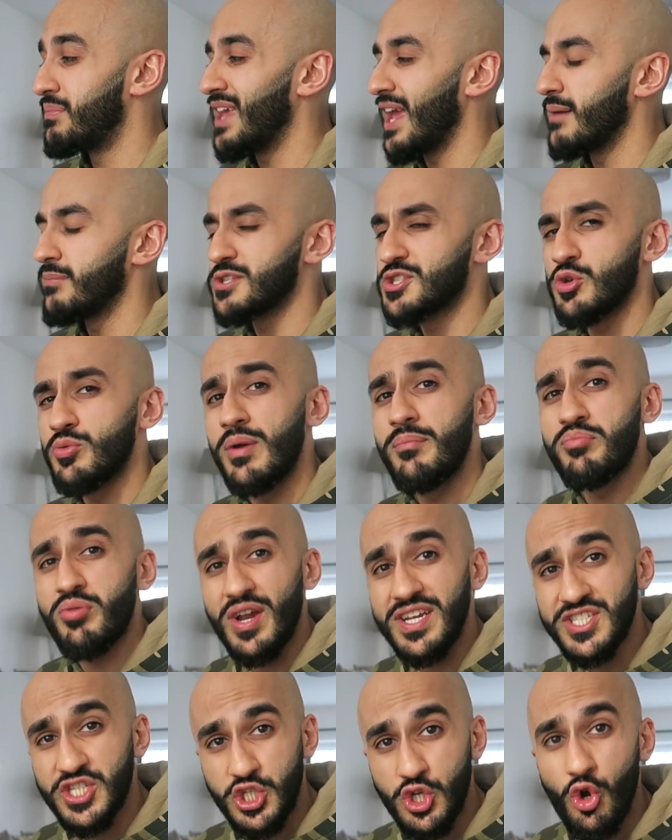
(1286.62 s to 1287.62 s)
be able to
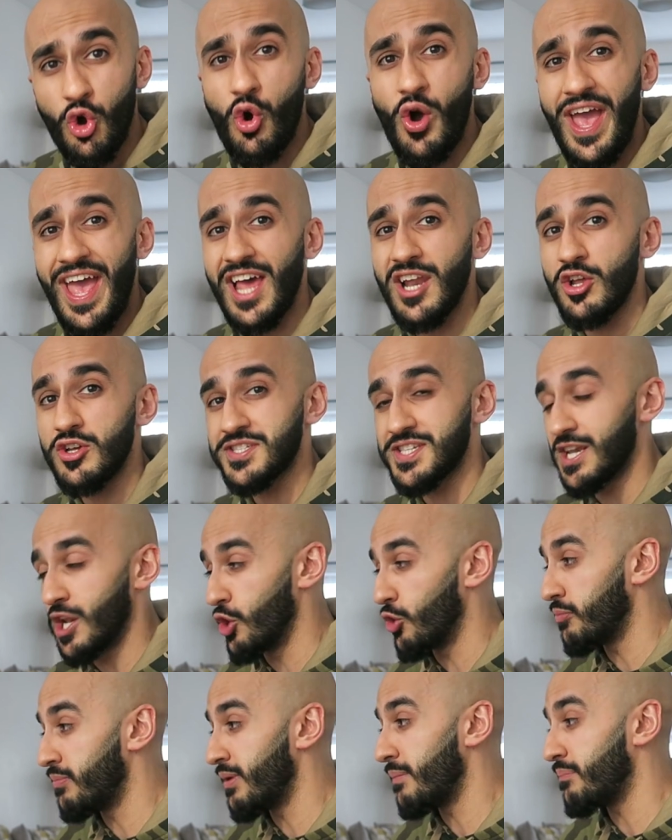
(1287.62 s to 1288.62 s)
embrace your hair loss a
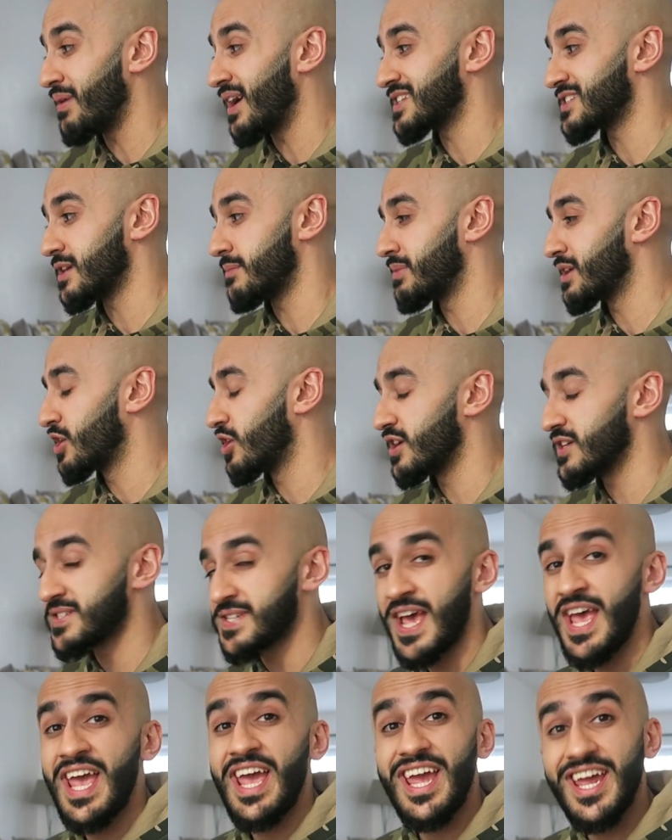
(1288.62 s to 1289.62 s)
little bit better because
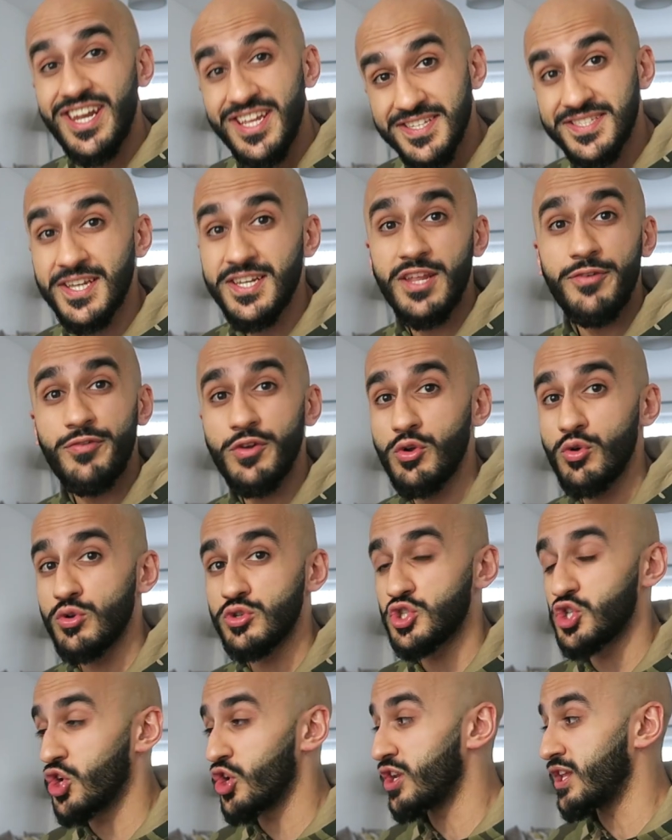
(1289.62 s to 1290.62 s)
it is a
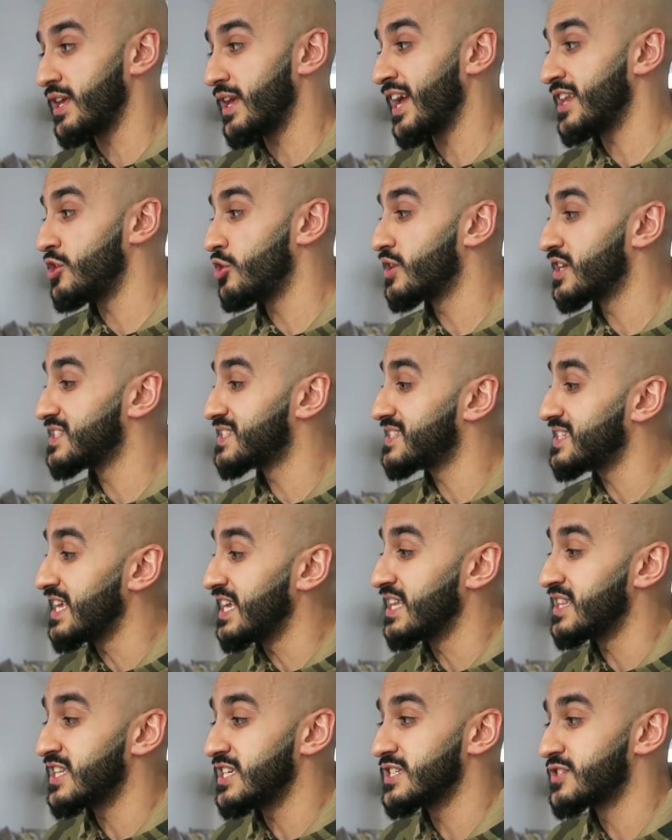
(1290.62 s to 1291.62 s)
difficult journey and you can
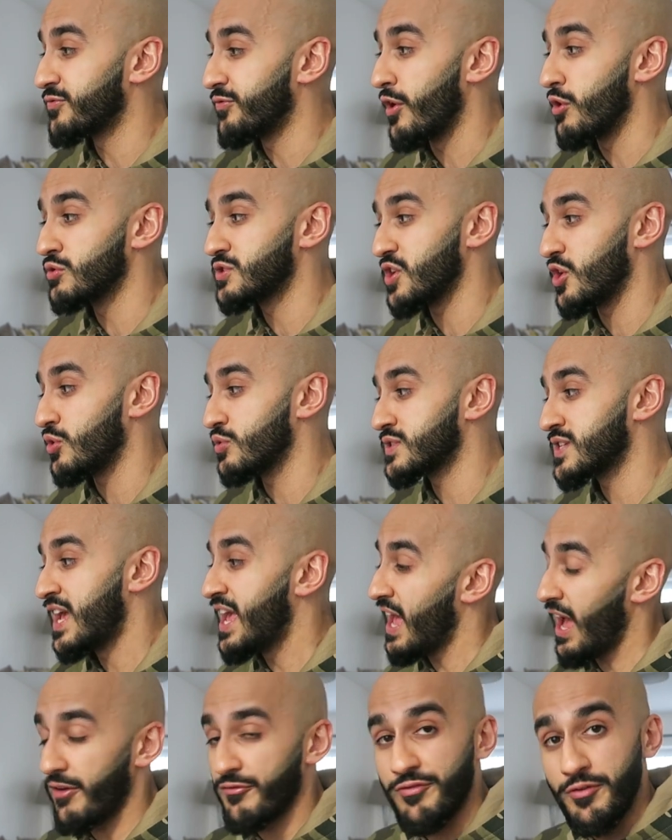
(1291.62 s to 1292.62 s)
see in these photos
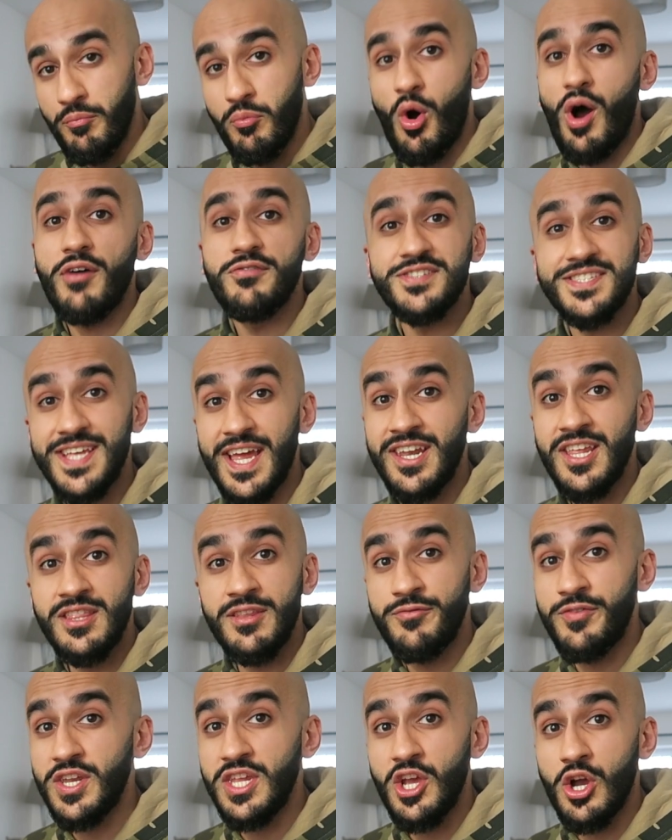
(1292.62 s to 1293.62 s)
and from what I've said in
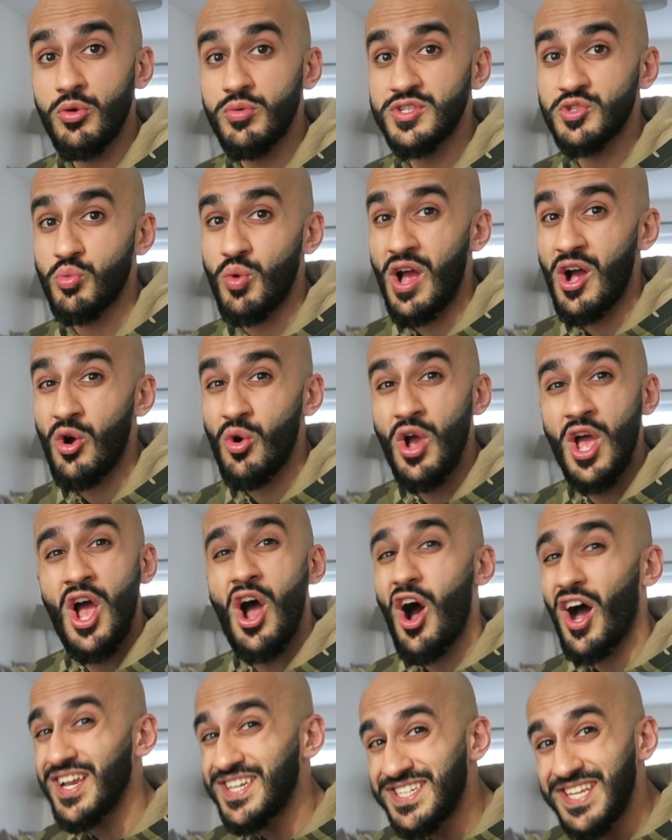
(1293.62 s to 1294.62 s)
the video as well,
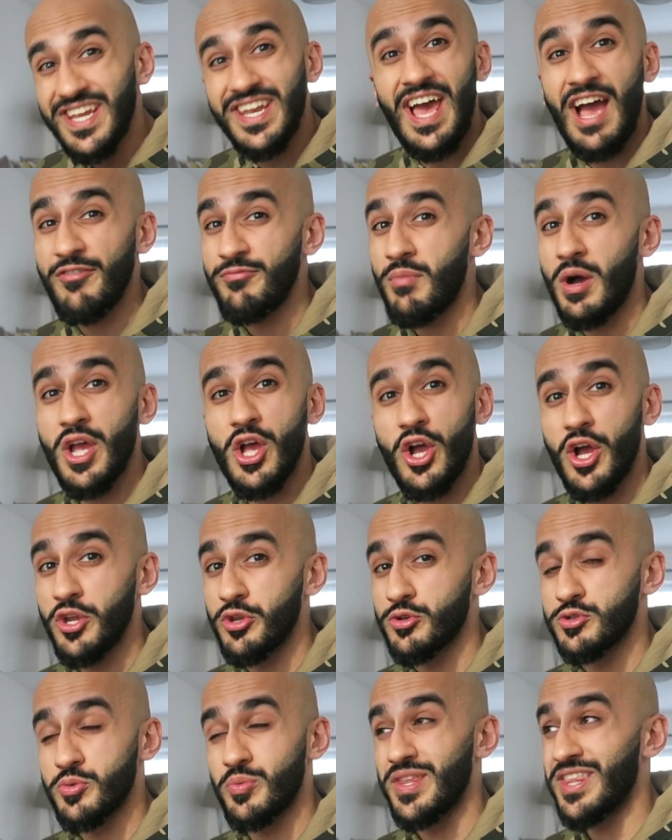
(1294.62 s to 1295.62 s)
I did have my
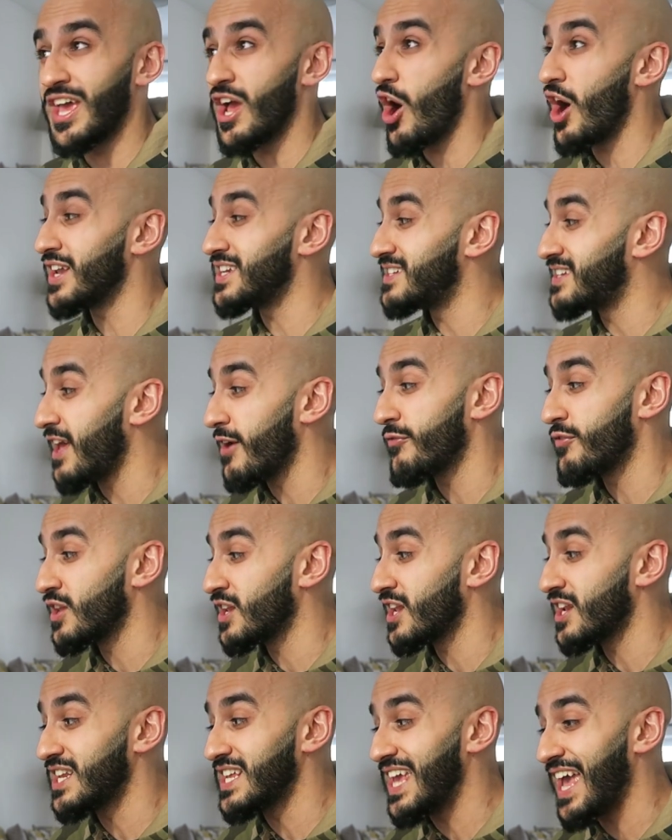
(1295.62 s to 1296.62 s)
hurdles with it. I
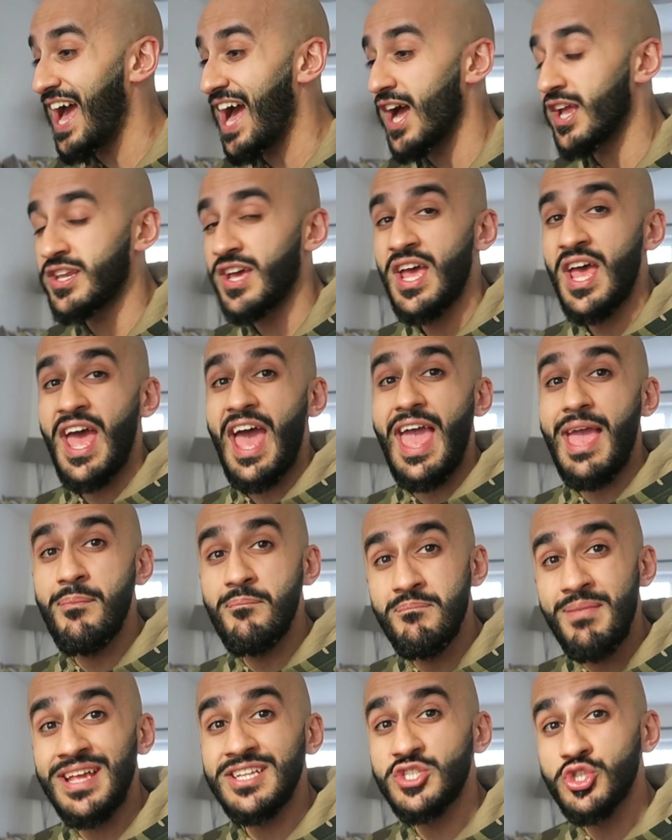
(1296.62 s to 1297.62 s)
definitely had a
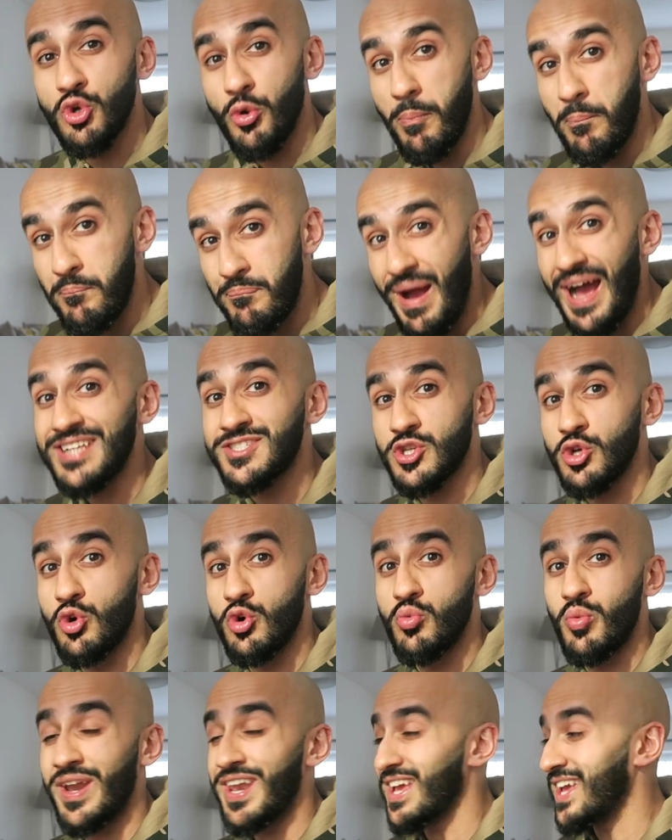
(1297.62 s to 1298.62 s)
mental
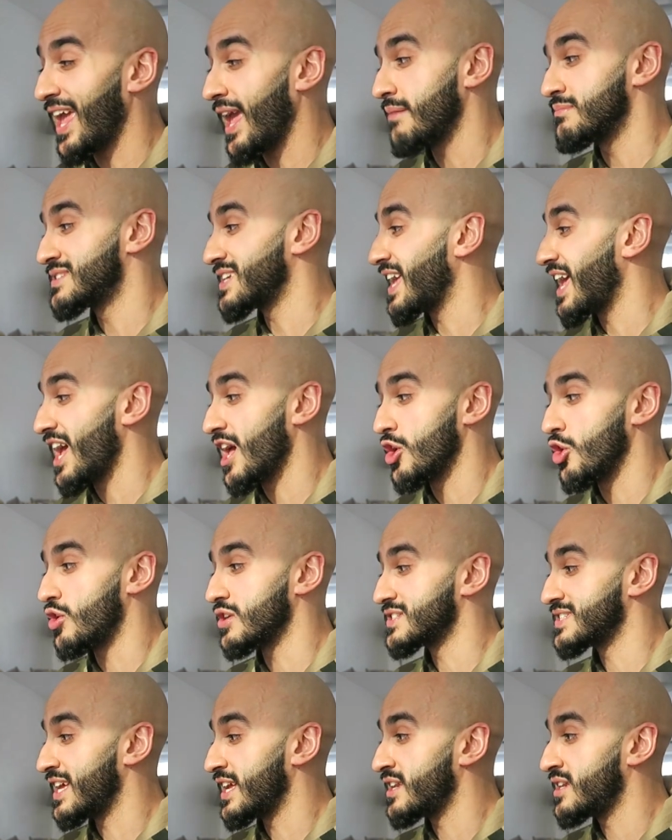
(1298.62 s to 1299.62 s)
battle when it came to hair
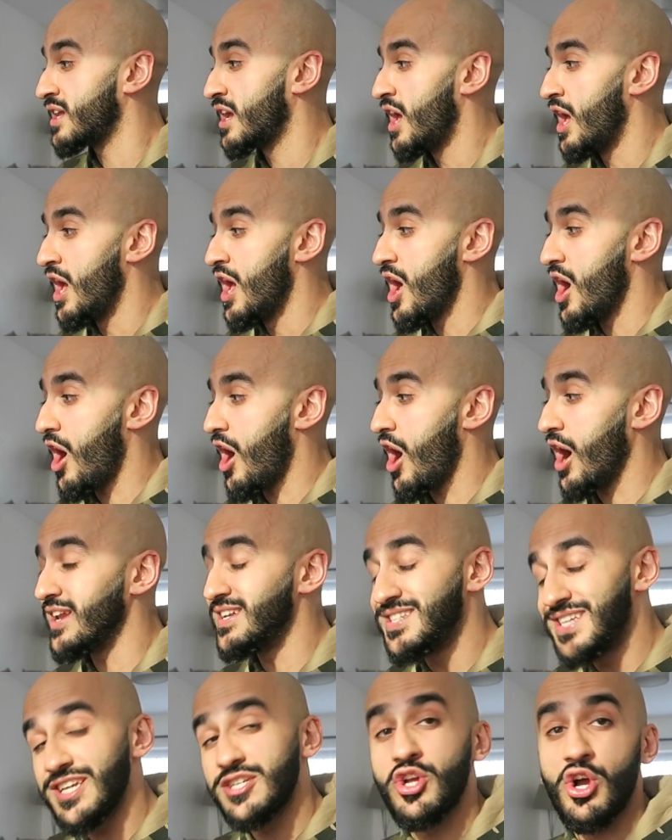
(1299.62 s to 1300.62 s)
loss and I
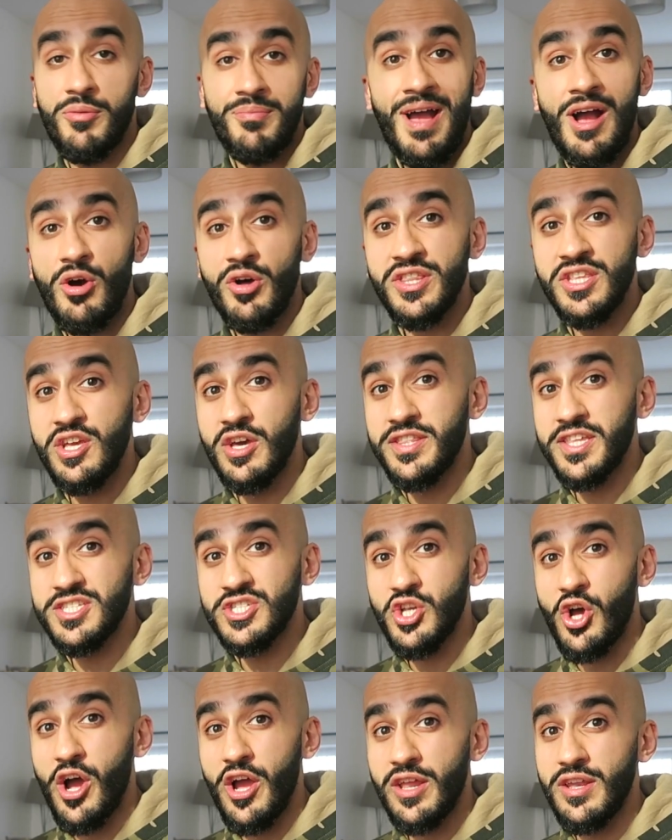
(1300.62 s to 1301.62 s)
did come out on the other
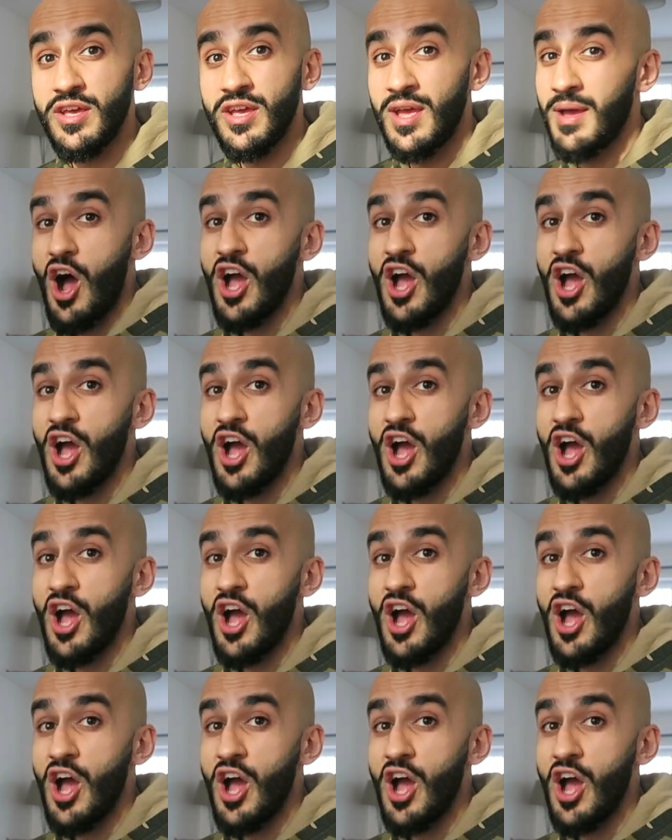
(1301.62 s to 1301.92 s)
side.